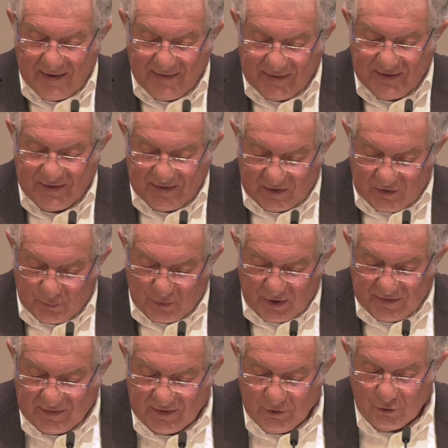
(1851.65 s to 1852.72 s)
as it is
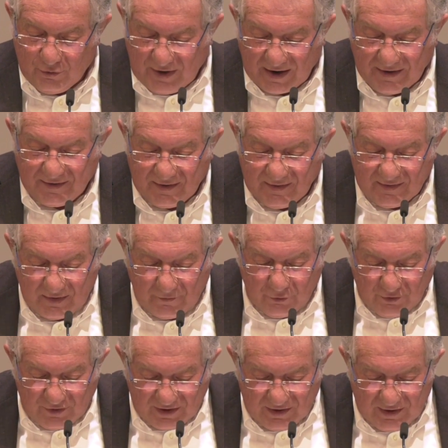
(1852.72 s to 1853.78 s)
expressed in the
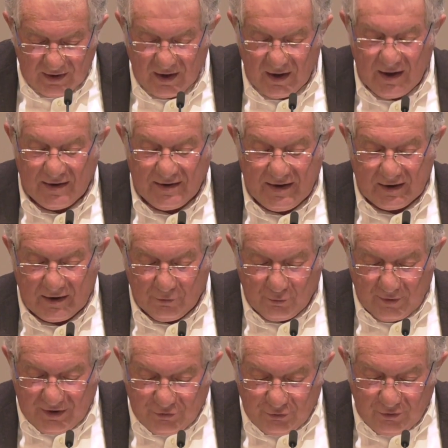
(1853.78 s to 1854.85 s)
1917
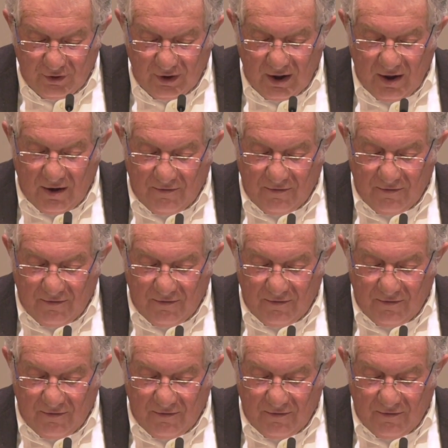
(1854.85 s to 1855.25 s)
Declaration,